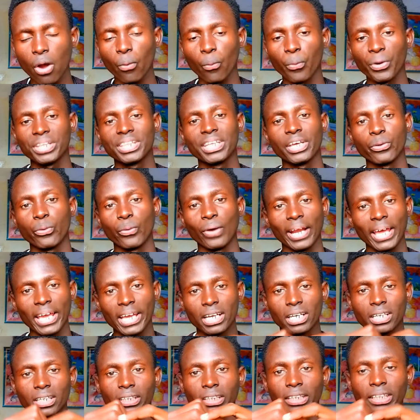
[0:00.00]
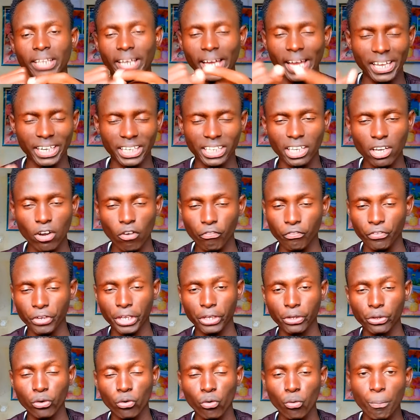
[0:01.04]
whether you like the idea of
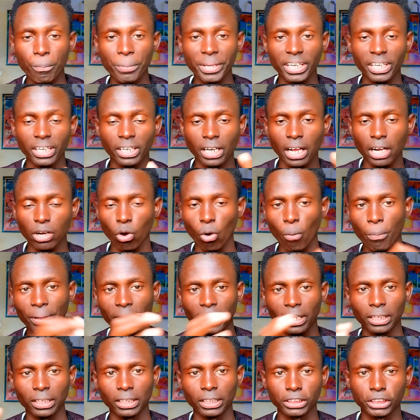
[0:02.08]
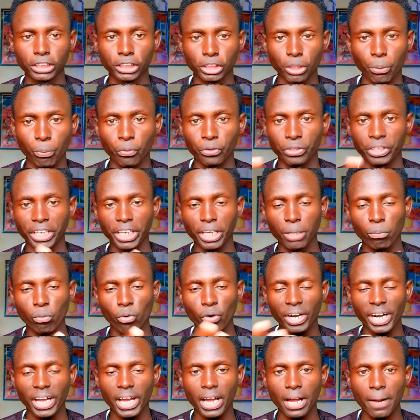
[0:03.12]
you being in an open relationship with him
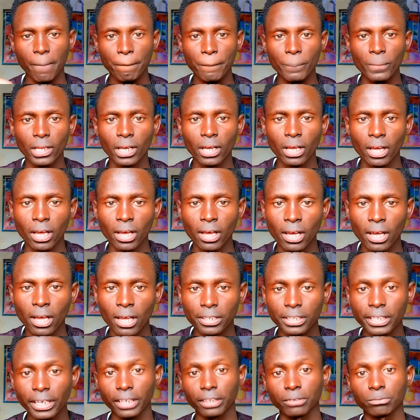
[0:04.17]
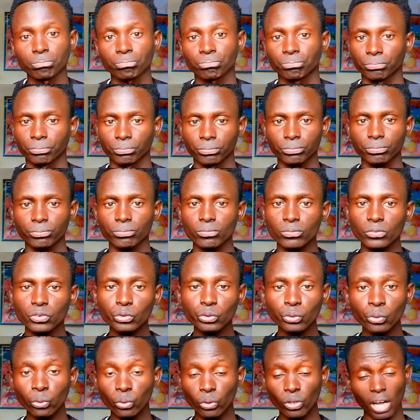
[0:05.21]
or her, then
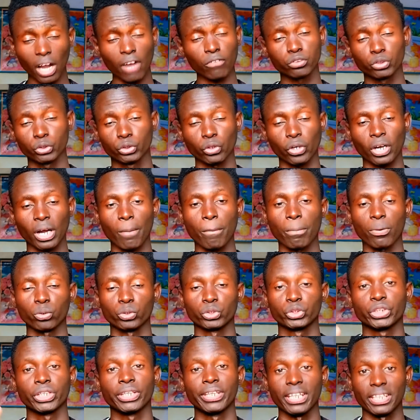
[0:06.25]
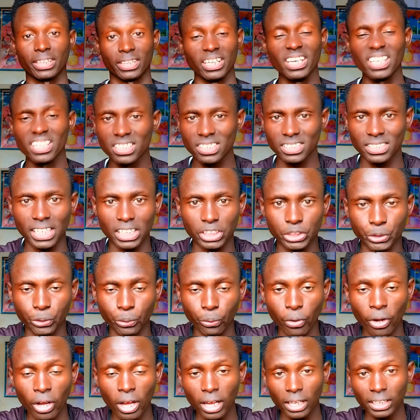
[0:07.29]
you have to talk about the things that
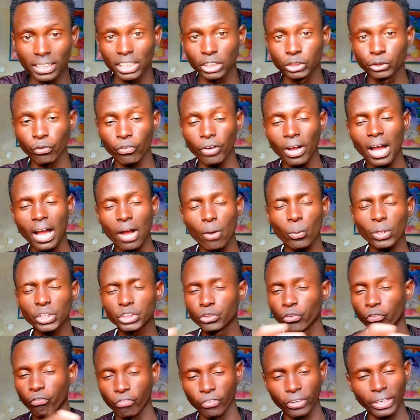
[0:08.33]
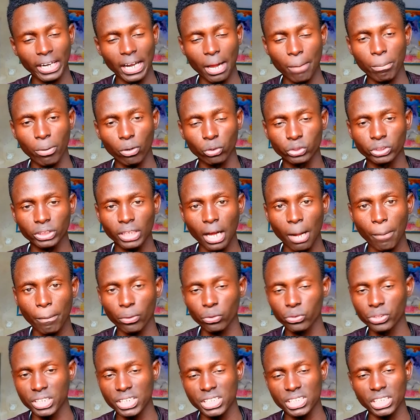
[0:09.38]
what you feel about
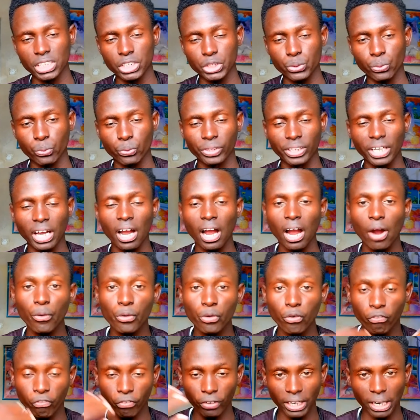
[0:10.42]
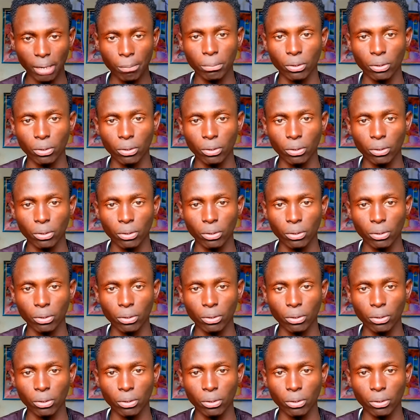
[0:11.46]
this issue, how you feel